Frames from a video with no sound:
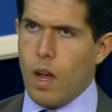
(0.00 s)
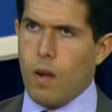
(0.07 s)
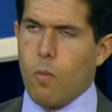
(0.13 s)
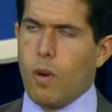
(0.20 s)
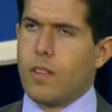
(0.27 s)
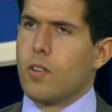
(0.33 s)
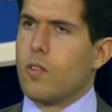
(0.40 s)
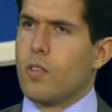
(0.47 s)

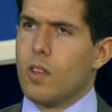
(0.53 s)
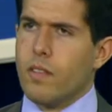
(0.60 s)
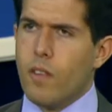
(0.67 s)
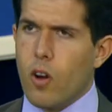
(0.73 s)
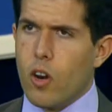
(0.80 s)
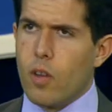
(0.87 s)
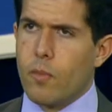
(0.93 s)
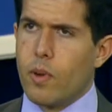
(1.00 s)
what the early
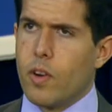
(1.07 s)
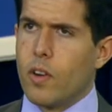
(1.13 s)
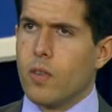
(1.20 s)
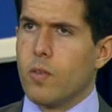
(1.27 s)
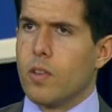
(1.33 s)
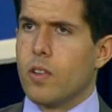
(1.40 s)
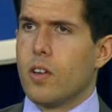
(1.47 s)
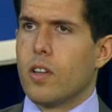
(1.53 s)
voting period
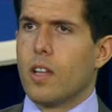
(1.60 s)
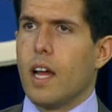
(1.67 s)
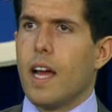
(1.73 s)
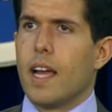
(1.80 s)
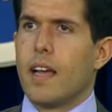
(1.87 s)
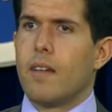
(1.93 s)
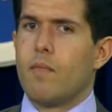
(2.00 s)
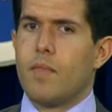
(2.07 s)
would look
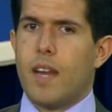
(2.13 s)
like.